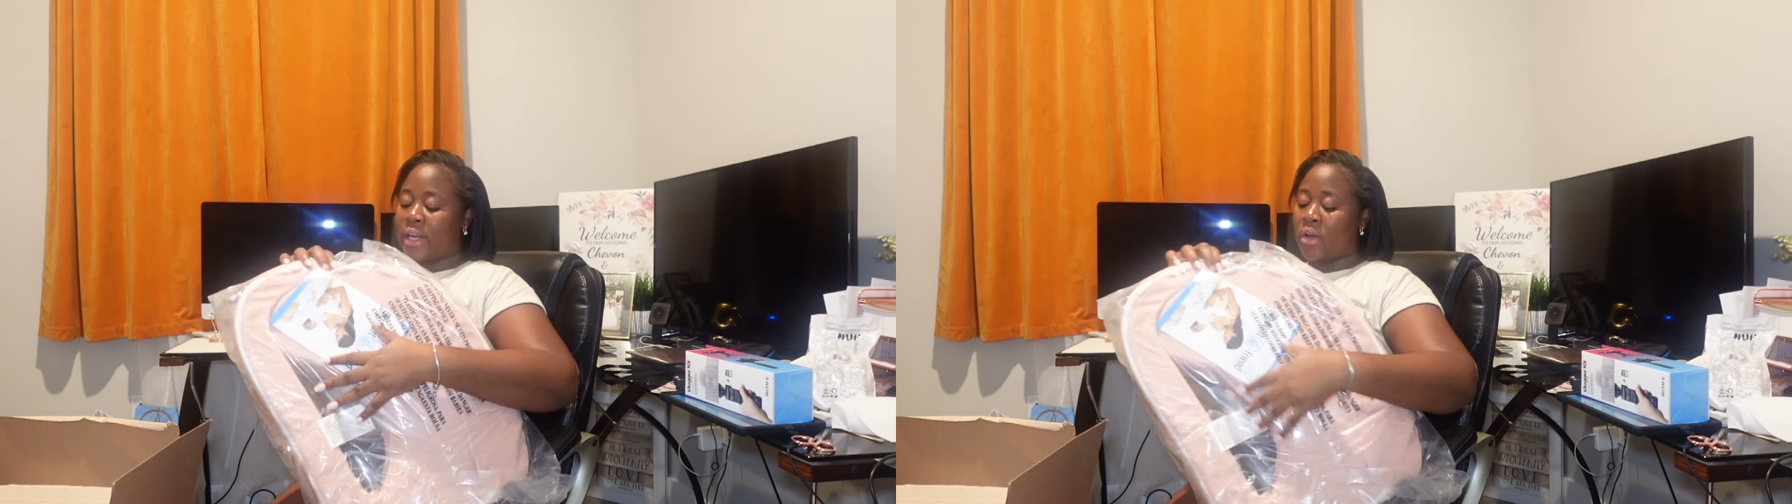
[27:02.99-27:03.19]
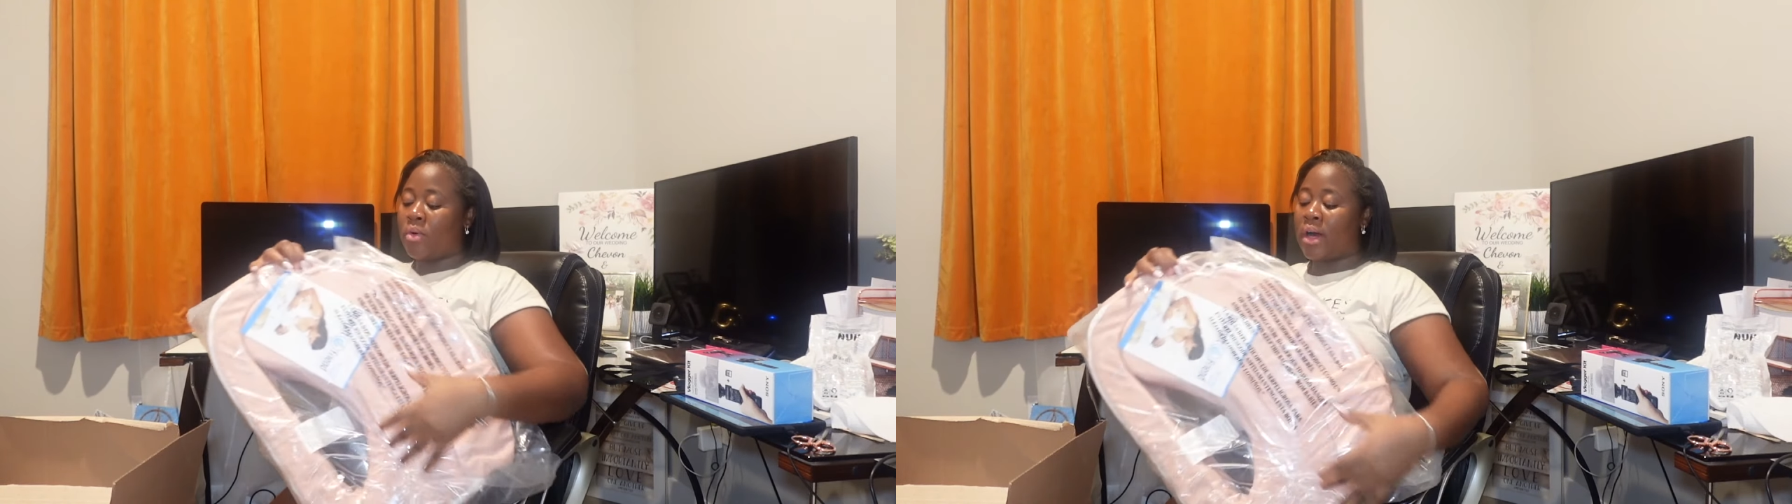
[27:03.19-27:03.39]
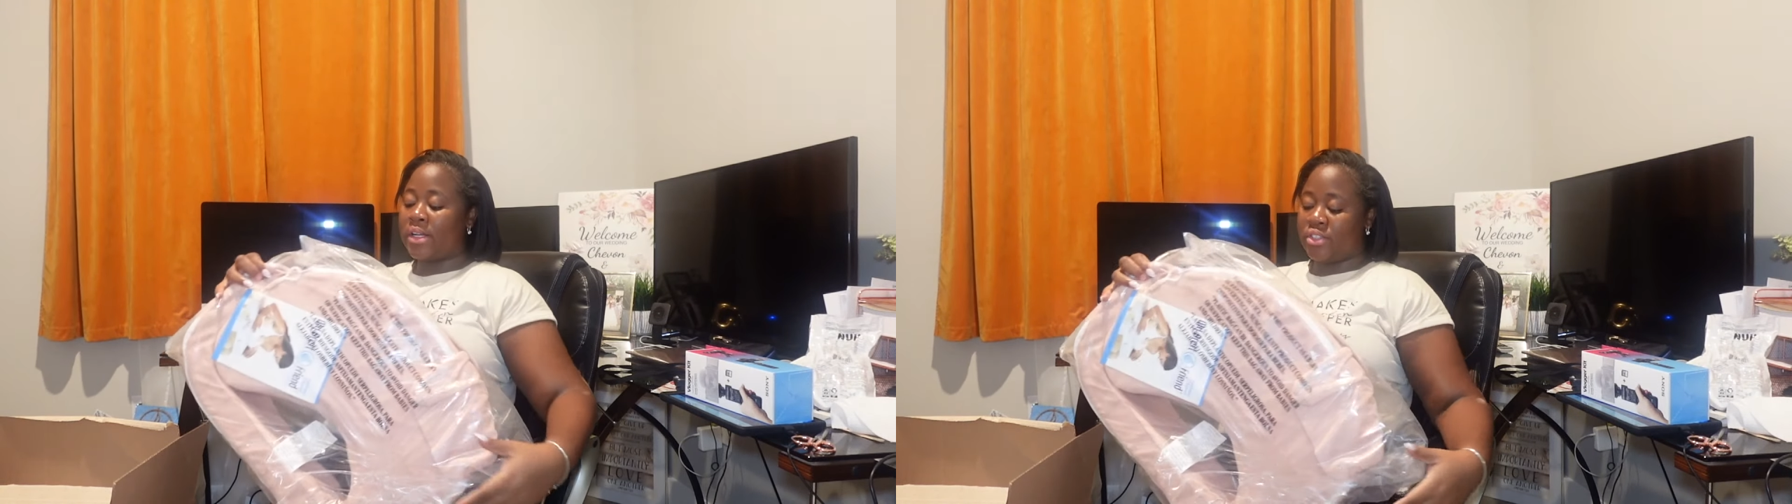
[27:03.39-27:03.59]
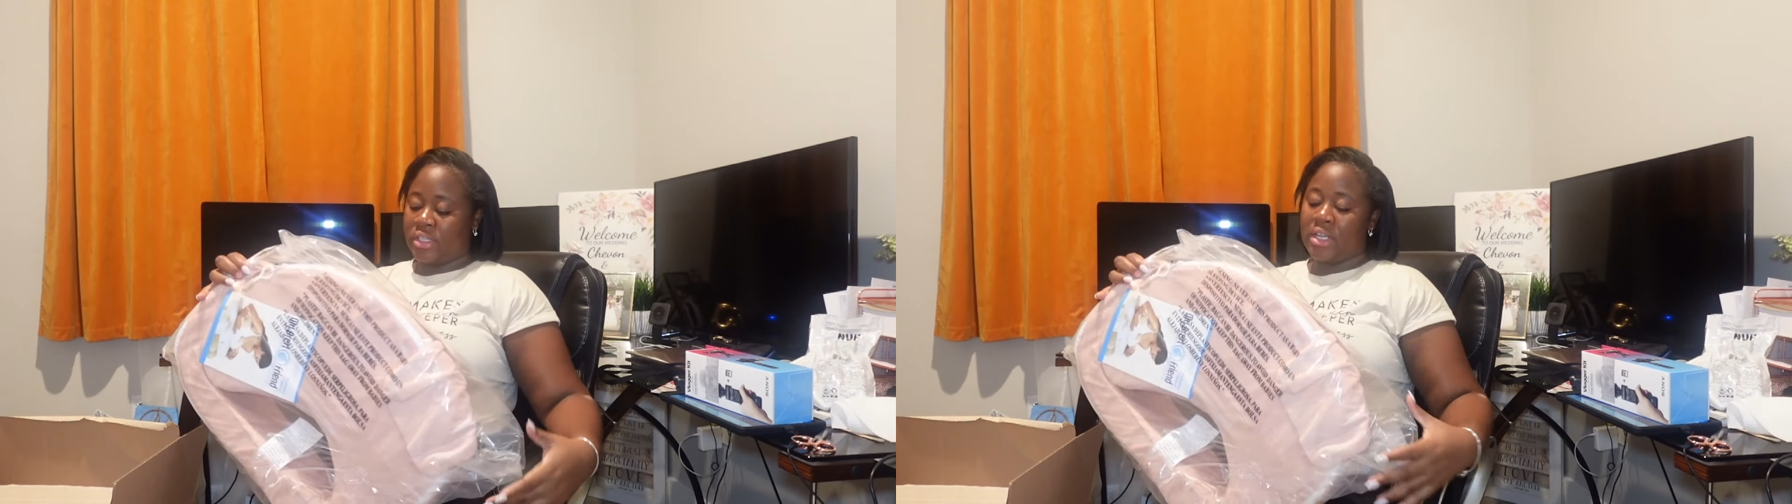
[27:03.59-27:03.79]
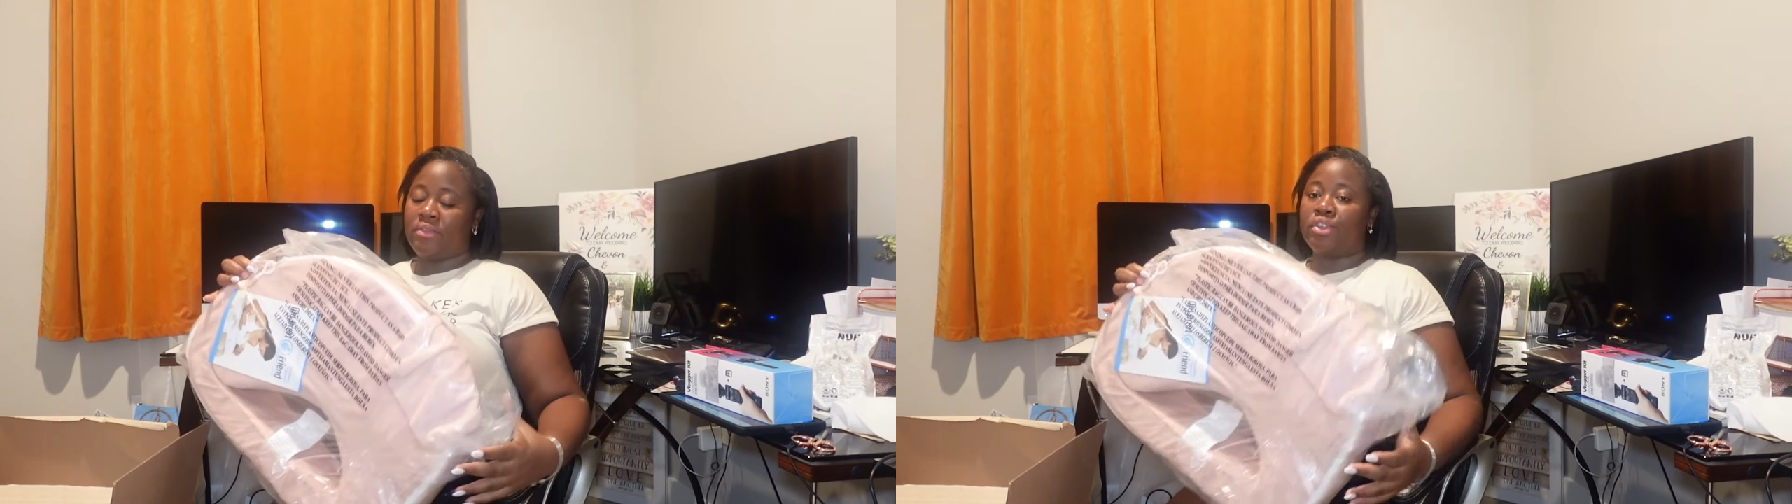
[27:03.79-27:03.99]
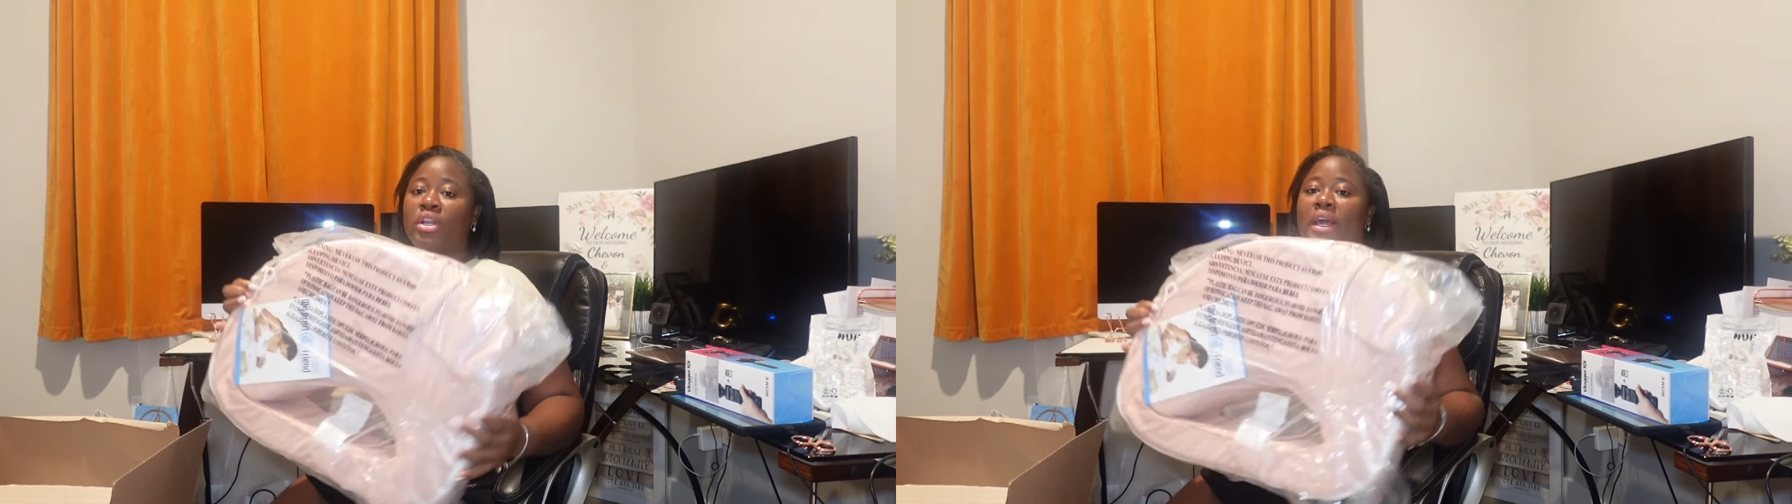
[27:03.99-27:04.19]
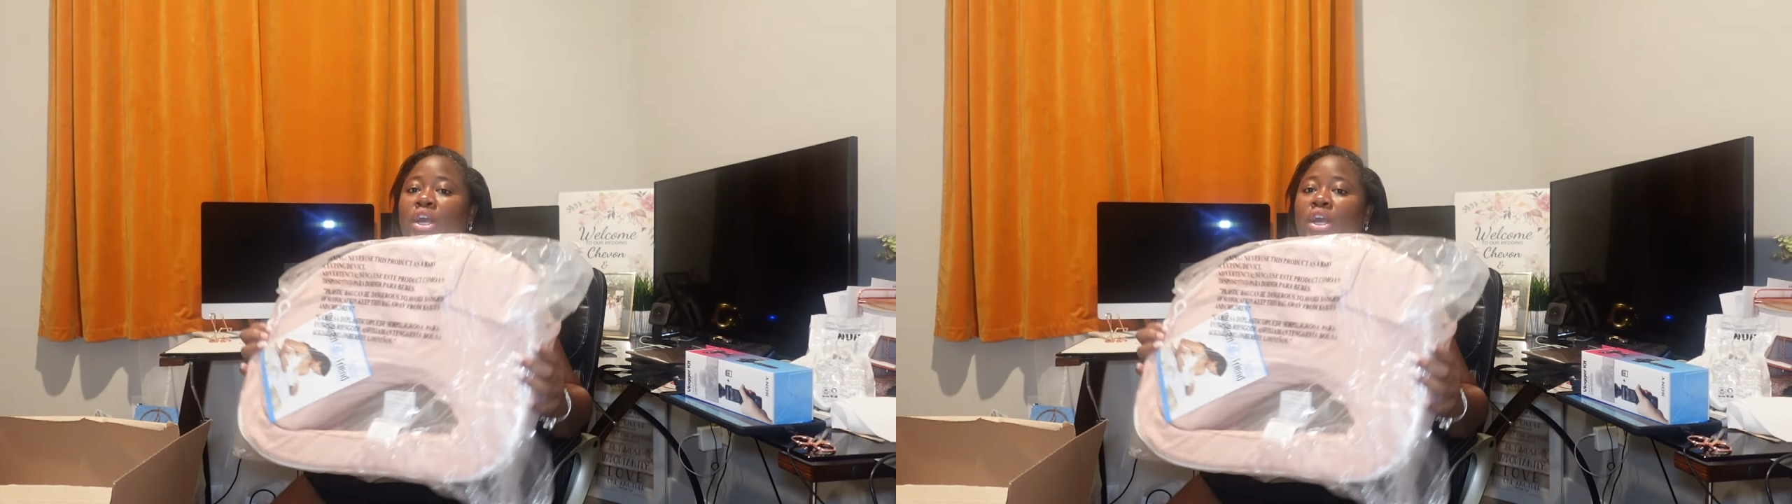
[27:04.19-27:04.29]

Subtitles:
I watch, and even my